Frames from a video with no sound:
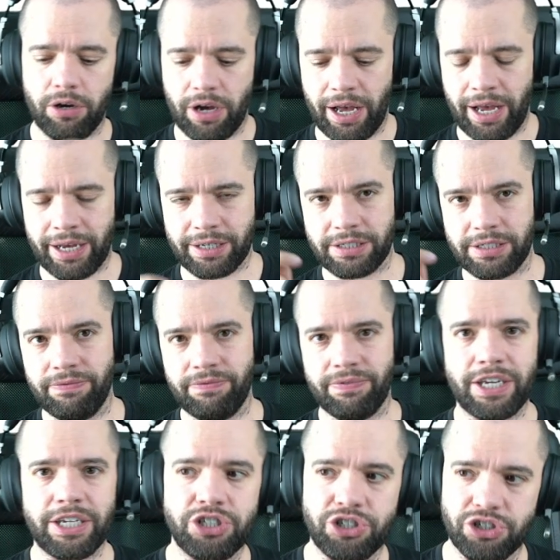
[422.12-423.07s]

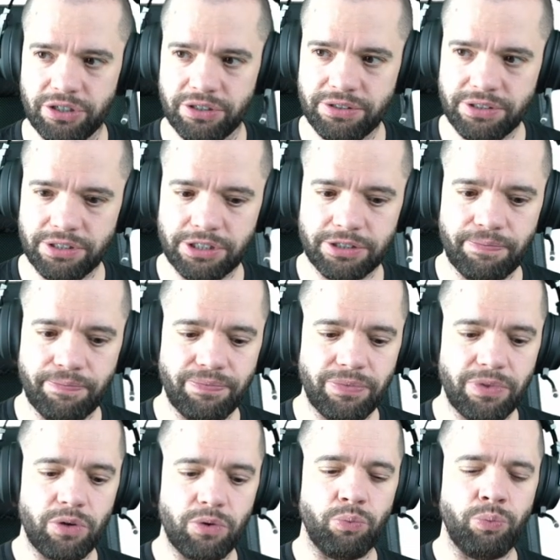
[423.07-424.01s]
activations,
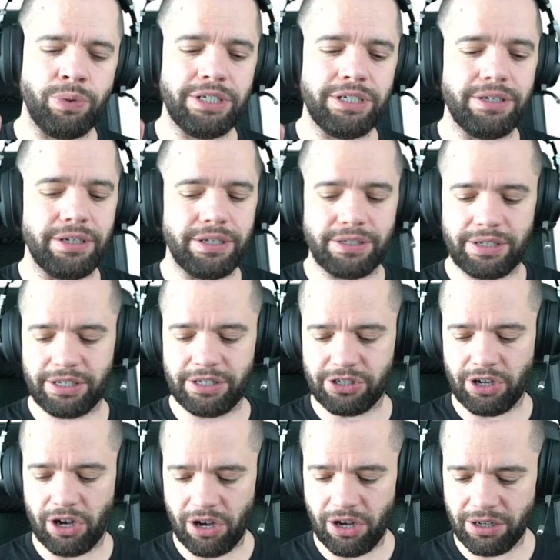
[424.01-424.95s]
it's
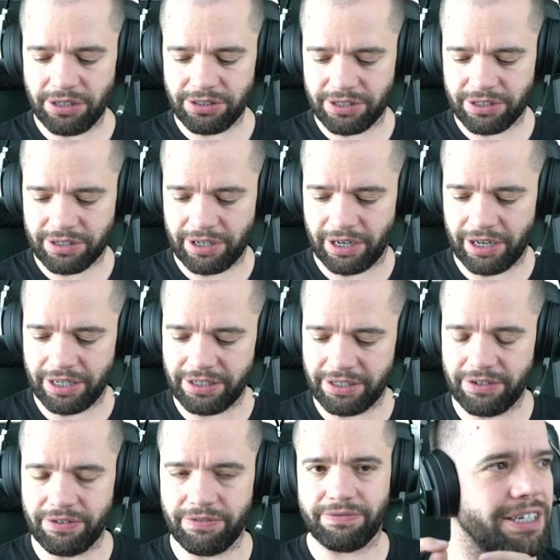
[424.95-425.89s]
hard to
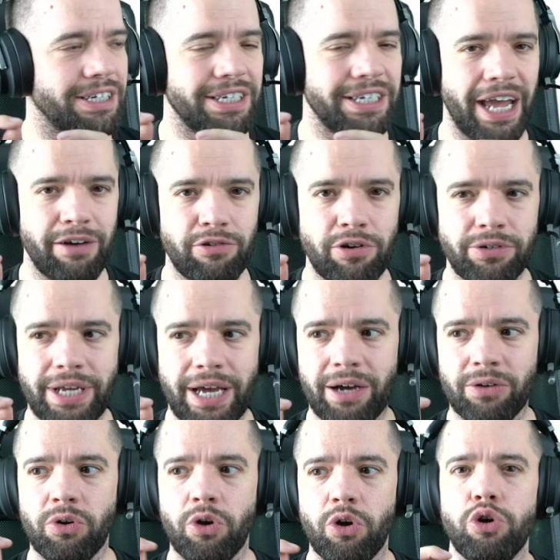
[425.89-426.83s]
kind of narrow
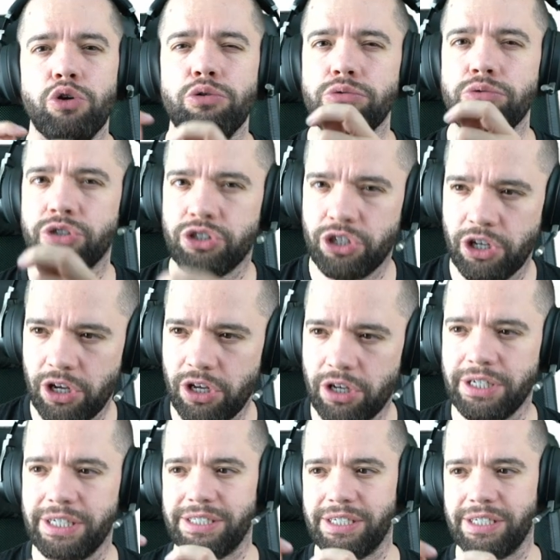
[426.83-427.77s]
down whose
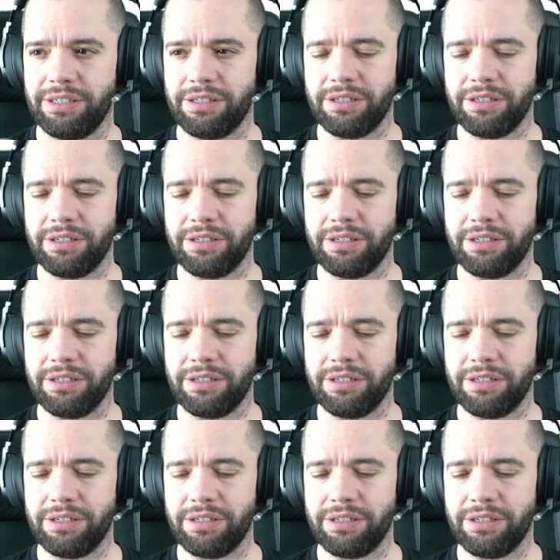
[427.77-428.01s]
turn is it.